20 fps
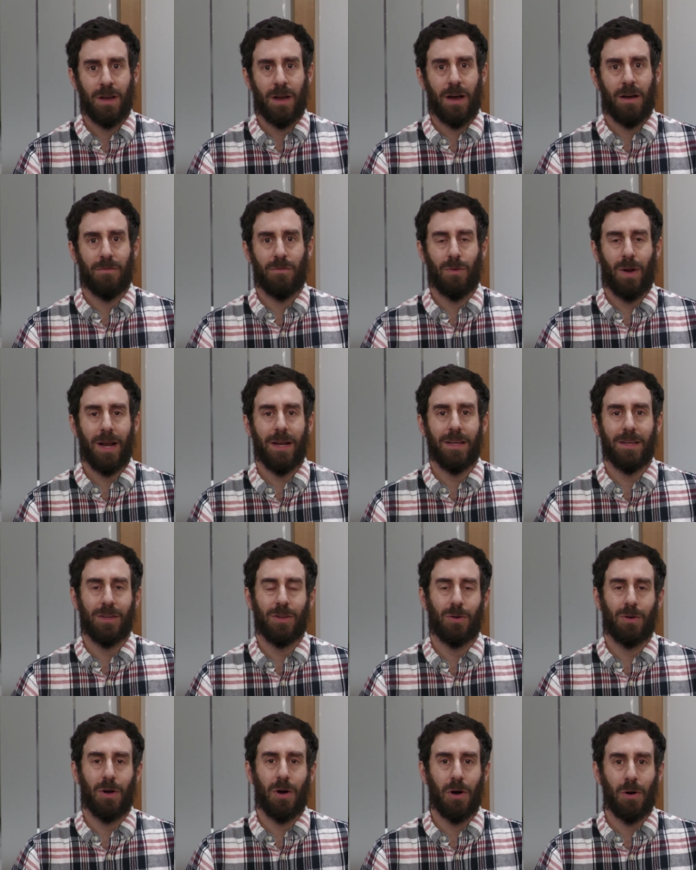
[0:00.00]
of writing
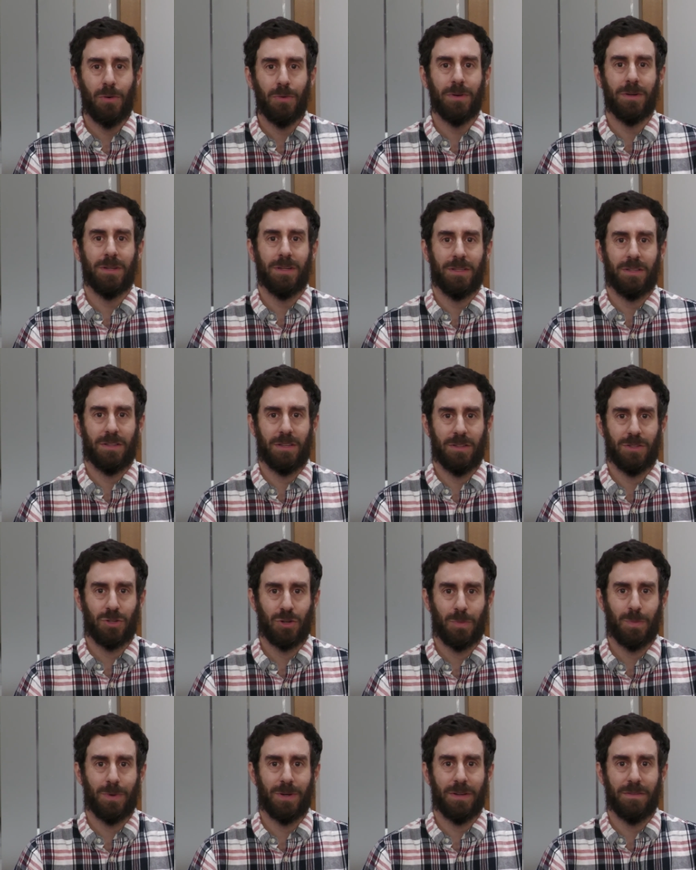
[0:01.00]
your own
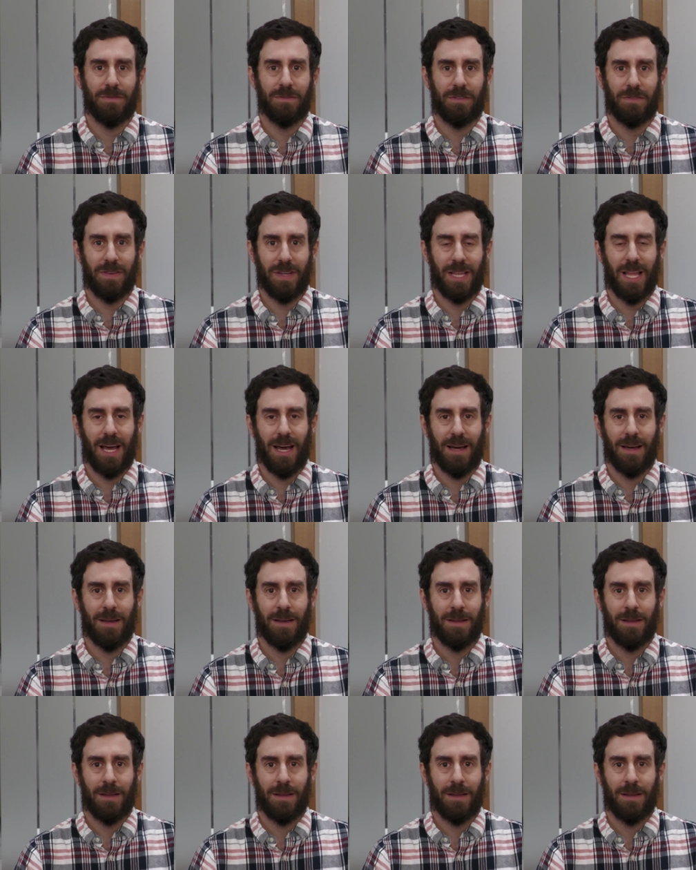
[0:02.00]
interpretive tefillah,